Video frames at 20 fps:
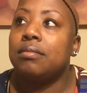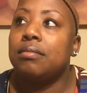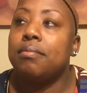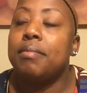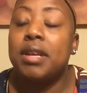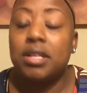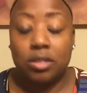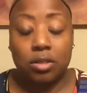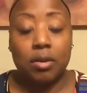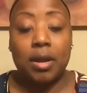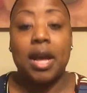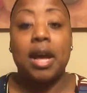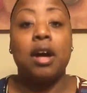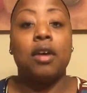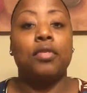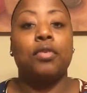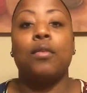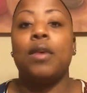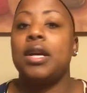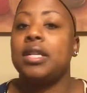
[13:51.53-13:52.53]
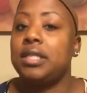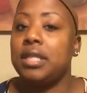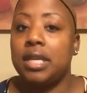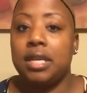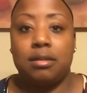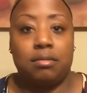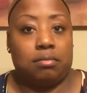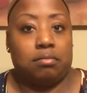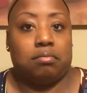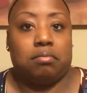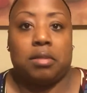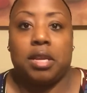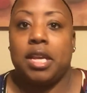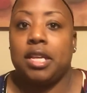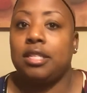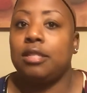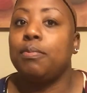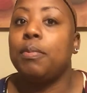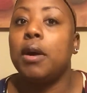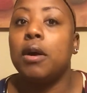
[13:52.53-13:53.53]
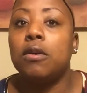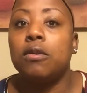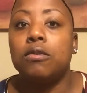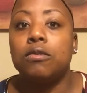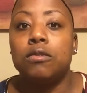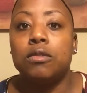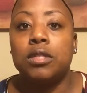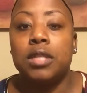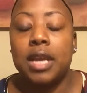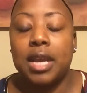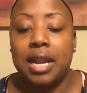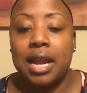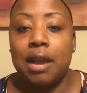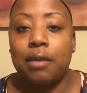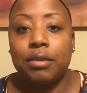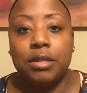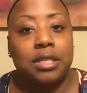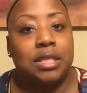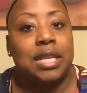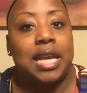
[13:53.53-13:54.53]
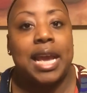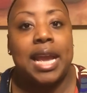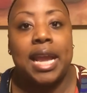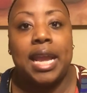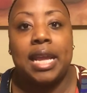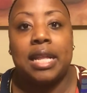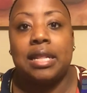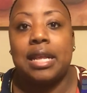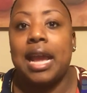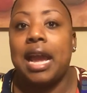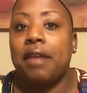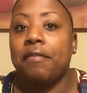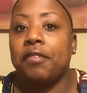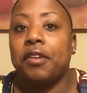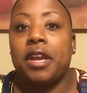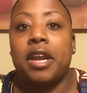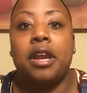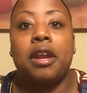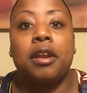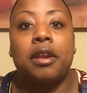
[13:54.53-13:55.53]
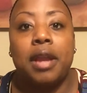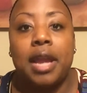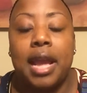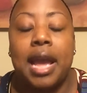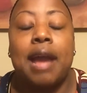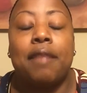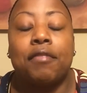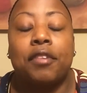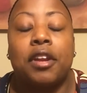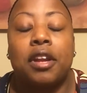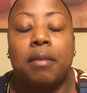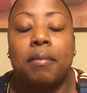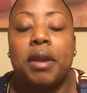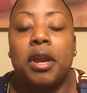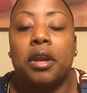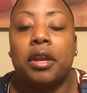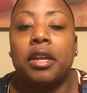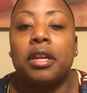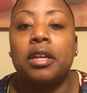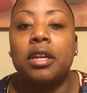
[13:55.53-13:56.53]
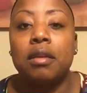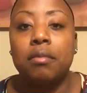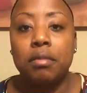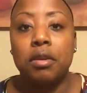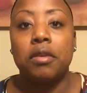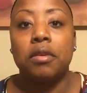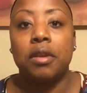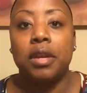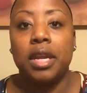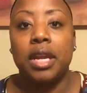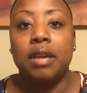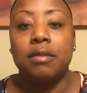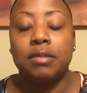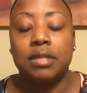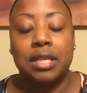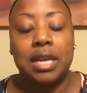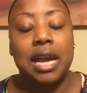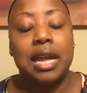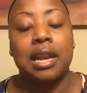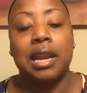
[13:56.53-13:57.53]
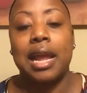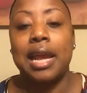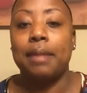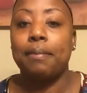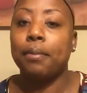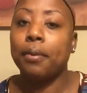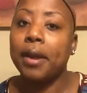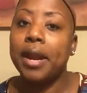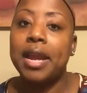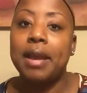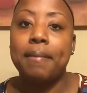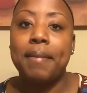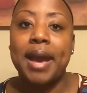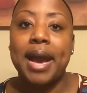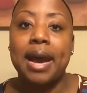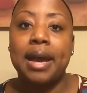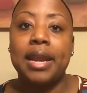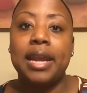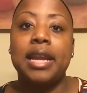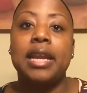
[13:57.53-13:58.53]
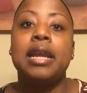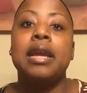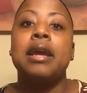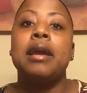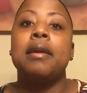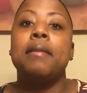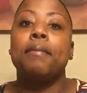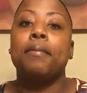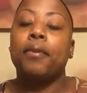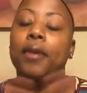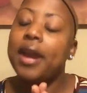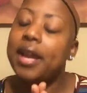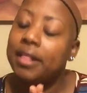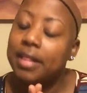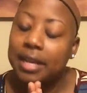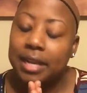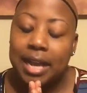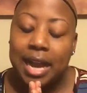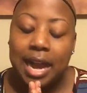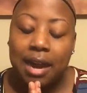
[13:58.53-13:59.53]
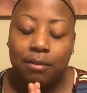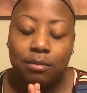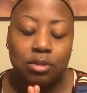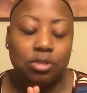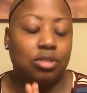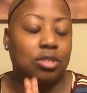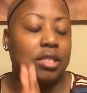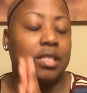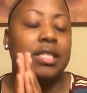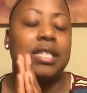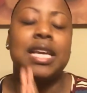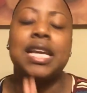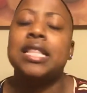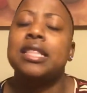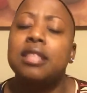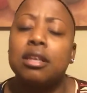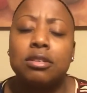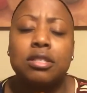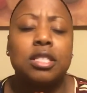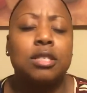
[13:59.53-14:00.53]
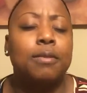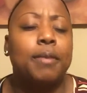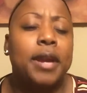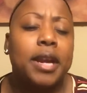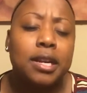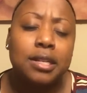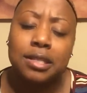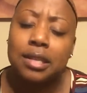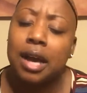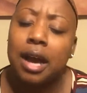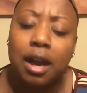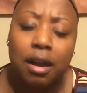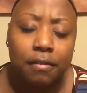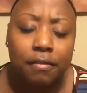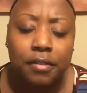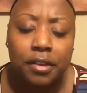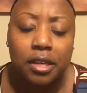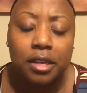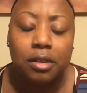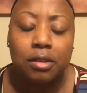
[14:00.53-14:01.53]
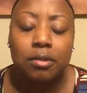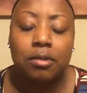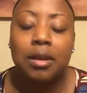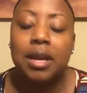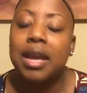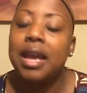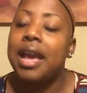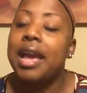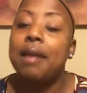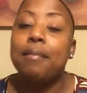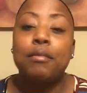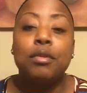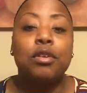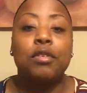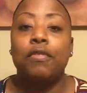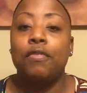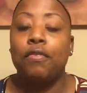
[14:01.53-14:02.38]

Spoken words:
mental health wasn't exposed, and I would say in the African American community, it was kind of like pray about it, pray that God will just get those spirits off of you and move